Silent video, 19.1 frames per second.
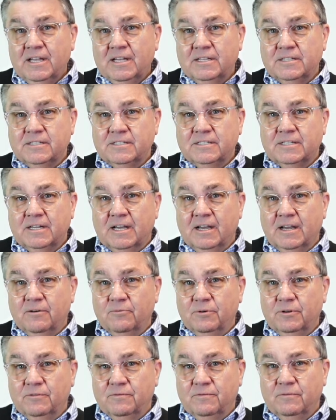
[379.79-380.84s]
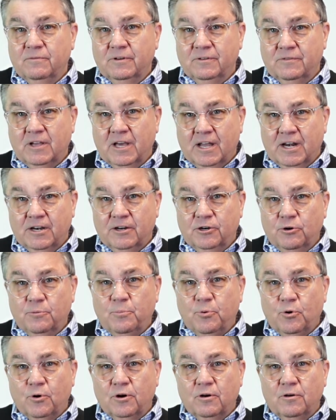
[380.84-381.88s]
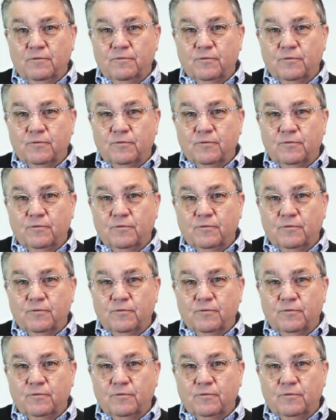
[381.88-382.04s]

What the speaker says: is we've got a new portal